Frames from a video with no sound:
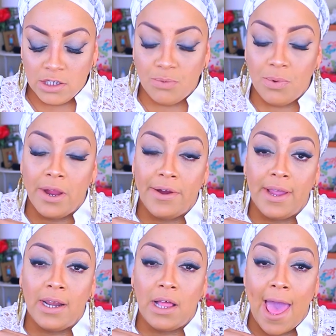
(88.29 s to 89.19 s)
to
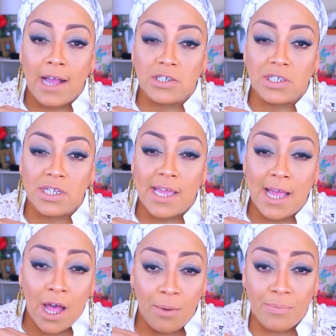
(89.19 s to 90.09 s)
where it'll actually
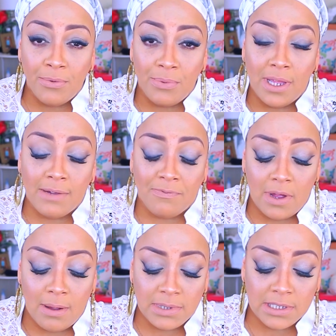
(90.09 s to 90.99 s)
help the wig
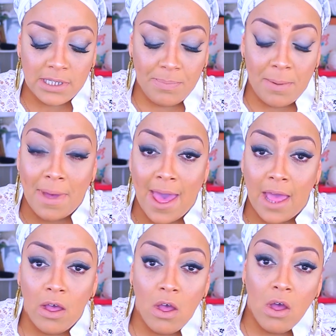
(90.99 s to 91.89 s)
from slipping
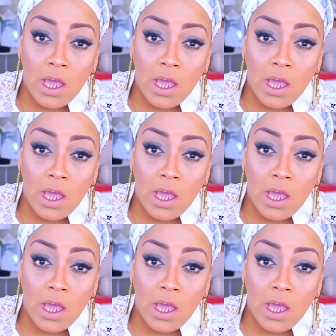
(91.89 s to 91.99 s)
back